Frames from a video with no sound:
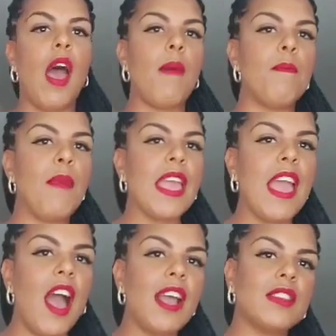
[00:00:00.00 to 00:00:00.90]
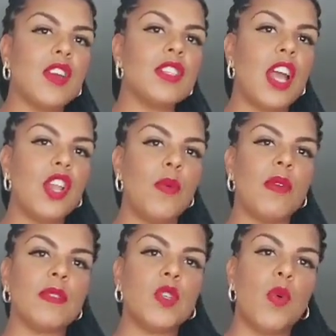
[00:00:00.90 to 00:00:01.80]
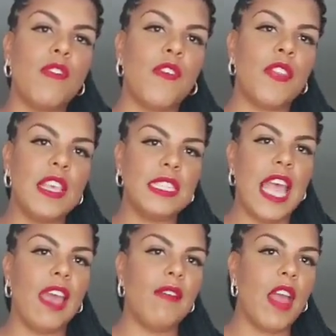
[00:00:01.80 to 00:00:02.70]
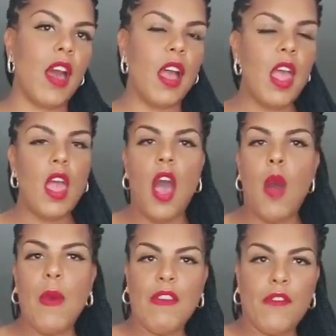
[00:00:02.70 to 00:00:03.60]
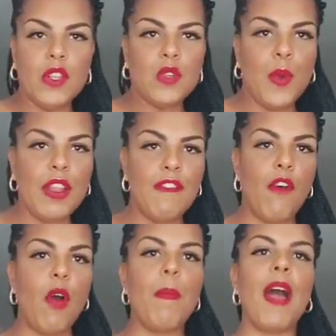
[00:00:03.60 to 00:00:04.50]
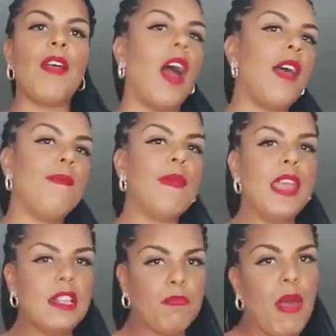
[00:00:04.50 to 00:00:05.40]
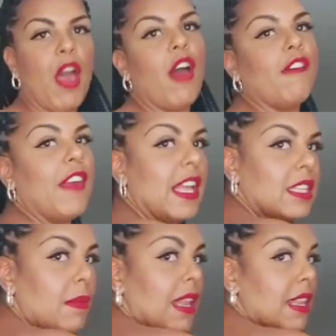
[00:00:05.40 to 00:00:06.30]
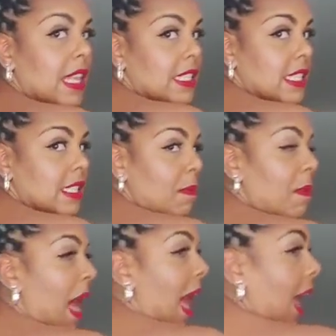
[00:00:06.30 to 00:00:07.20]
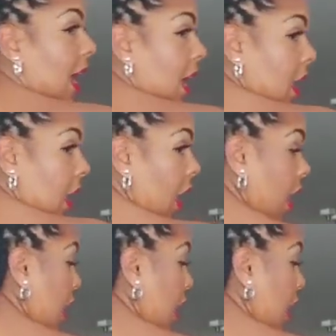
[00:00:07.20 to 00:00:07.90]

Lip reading: But yeah, because I knew it was sort of this area, I went for a 24, but it's perfect. I mean, this is the back.